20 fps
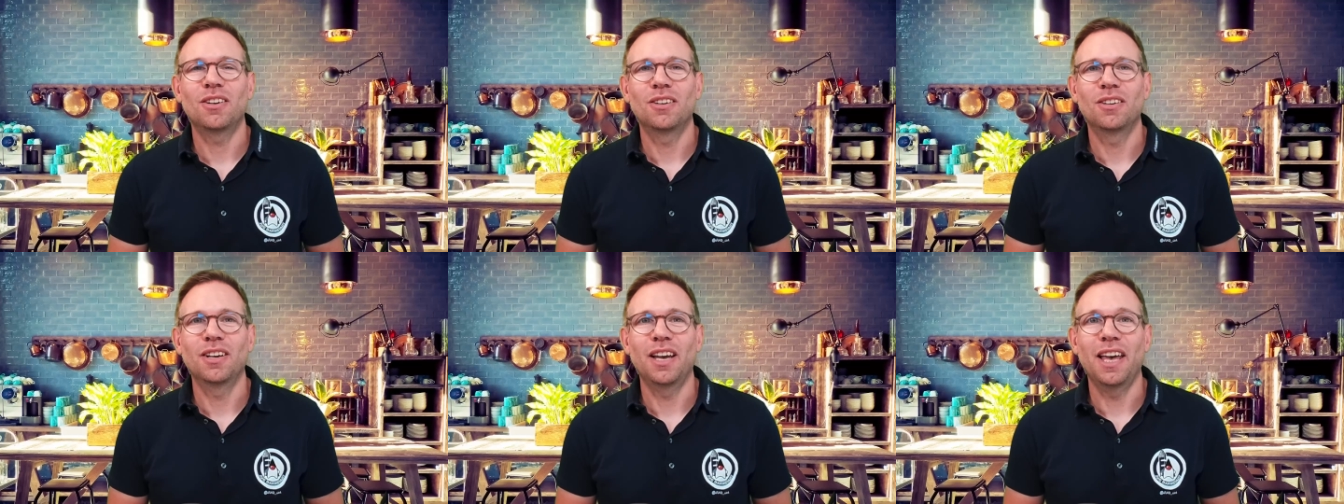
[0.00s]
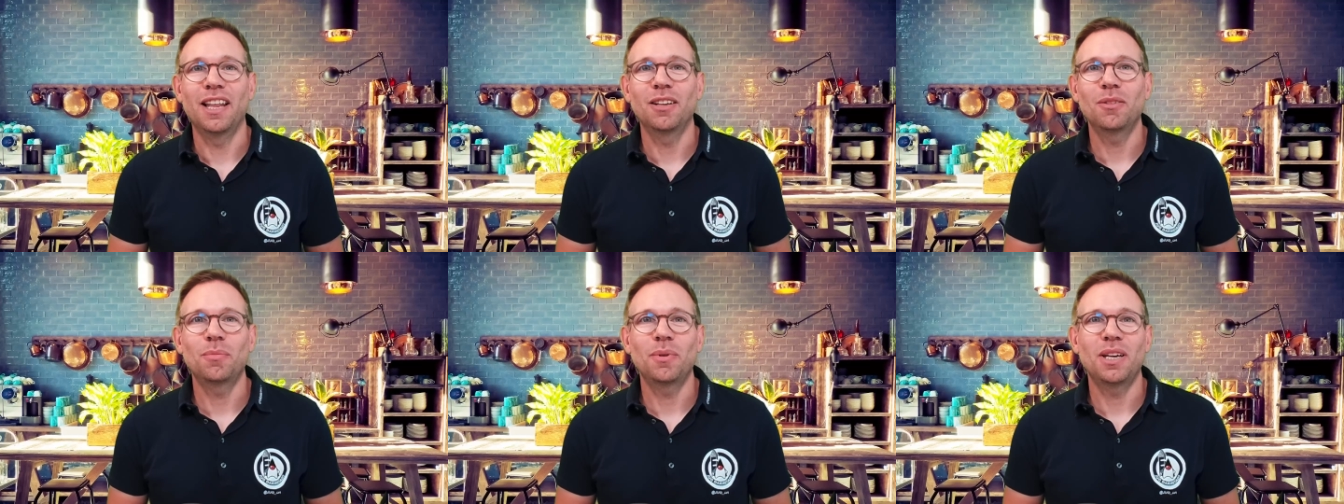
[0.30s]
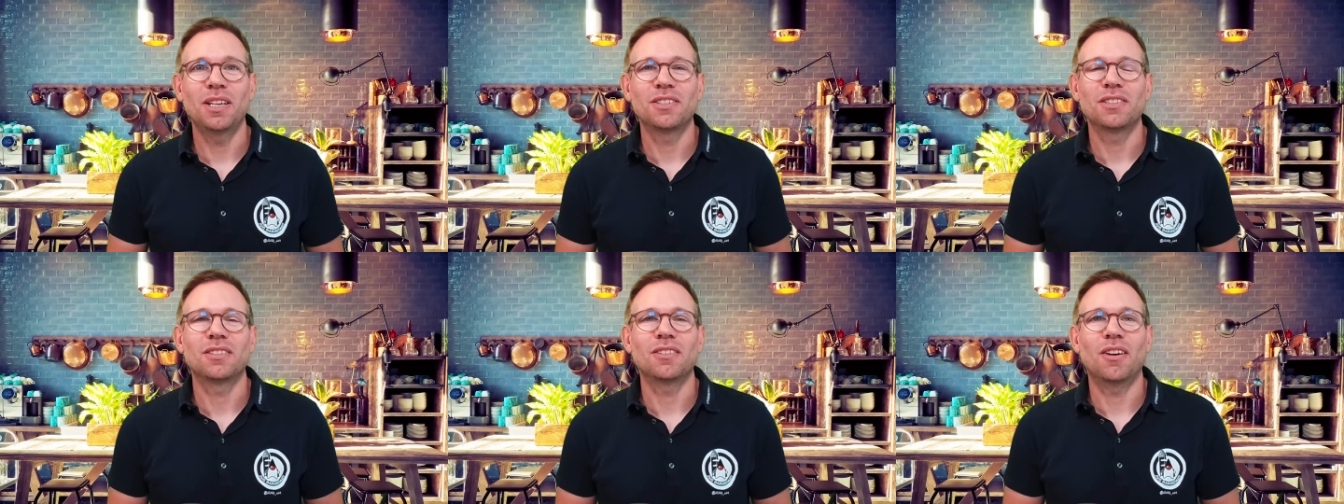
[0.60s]
or
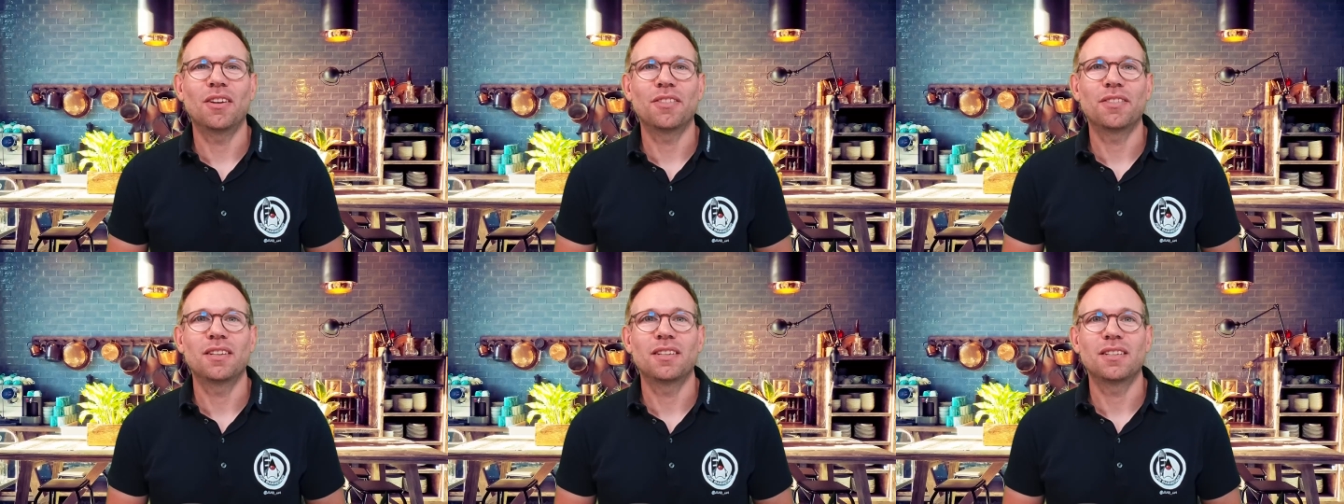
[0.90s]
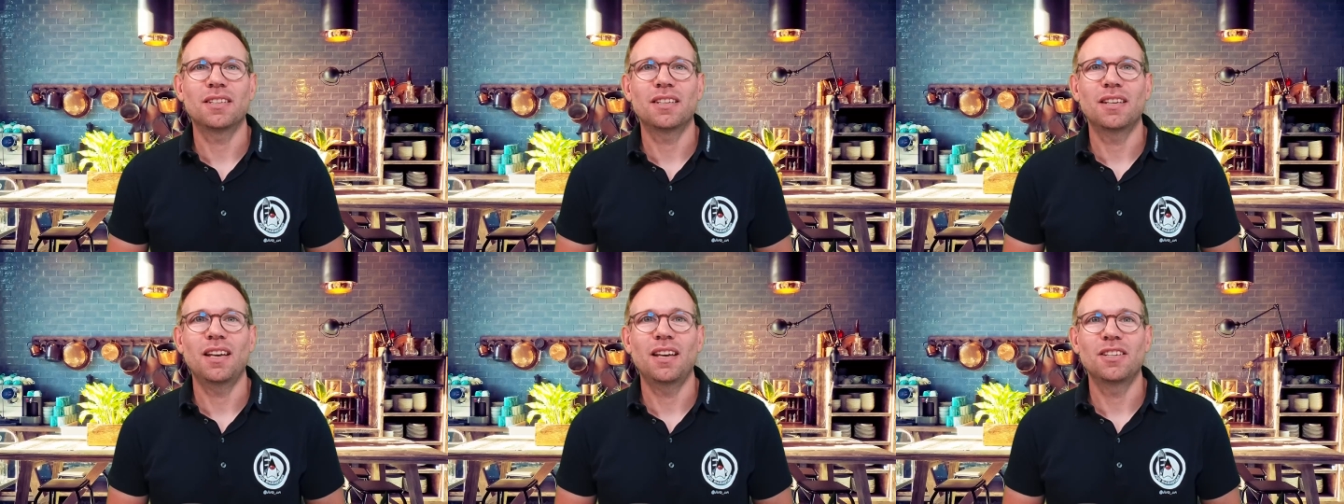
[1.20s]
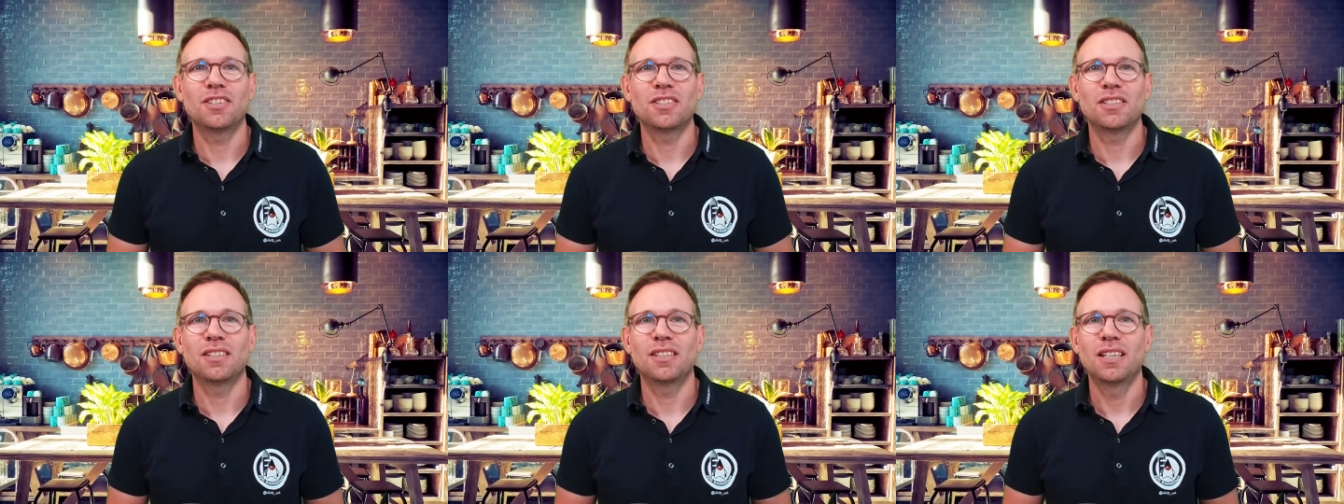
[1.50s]
elevated
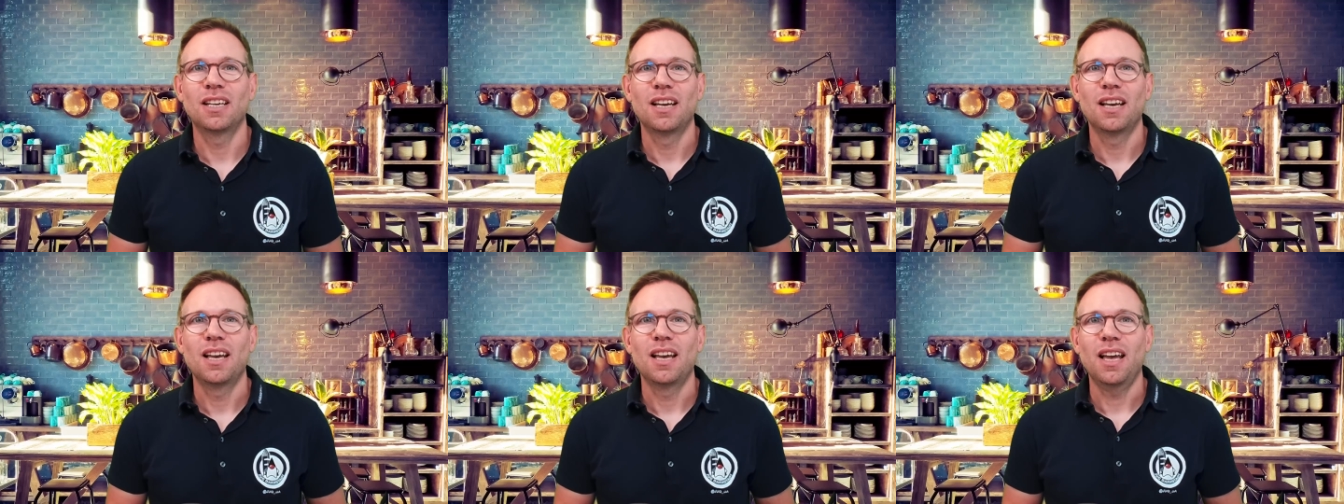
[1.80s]
authentication